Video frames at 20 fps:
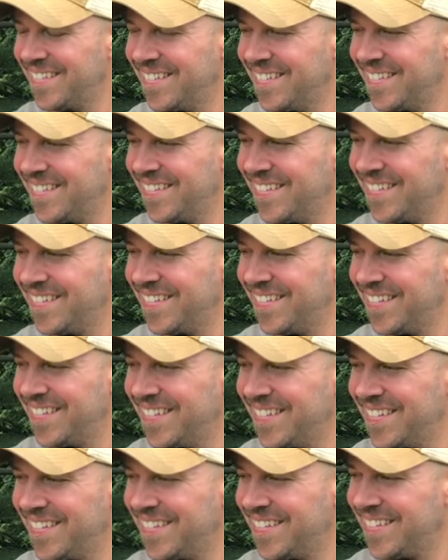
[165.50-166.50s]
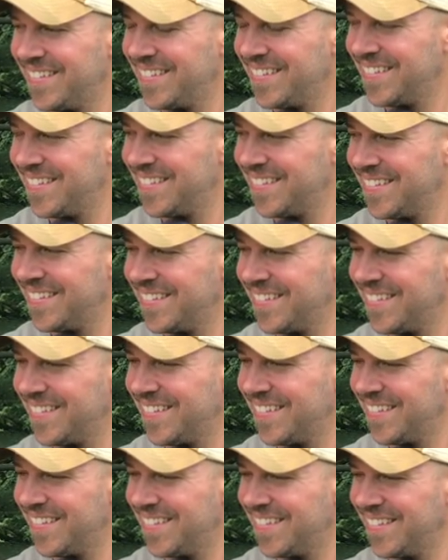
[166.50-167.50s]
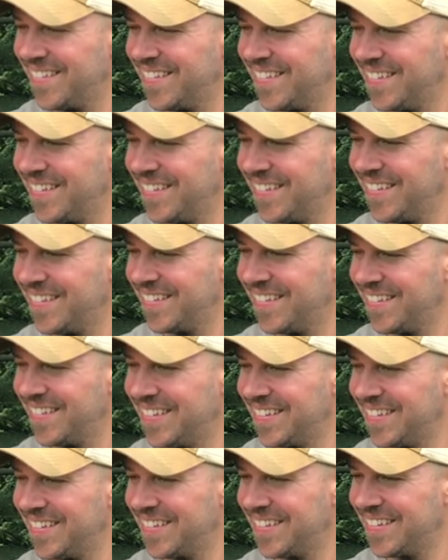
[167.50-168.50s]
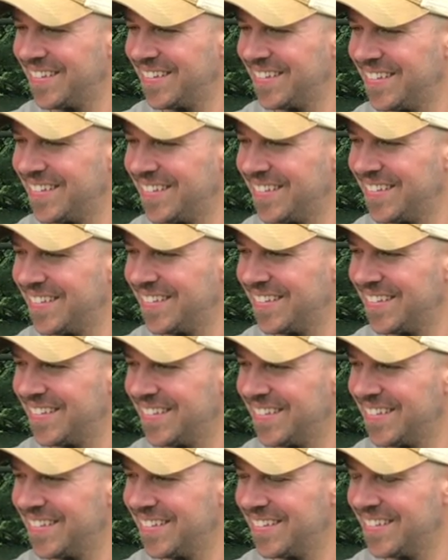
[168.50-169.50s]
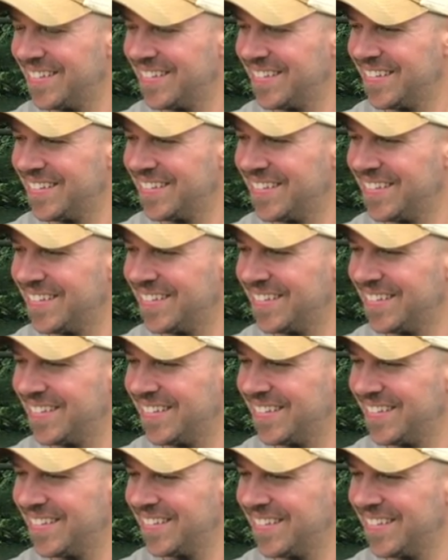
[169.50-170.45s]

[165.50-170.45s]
The person shown says nothing.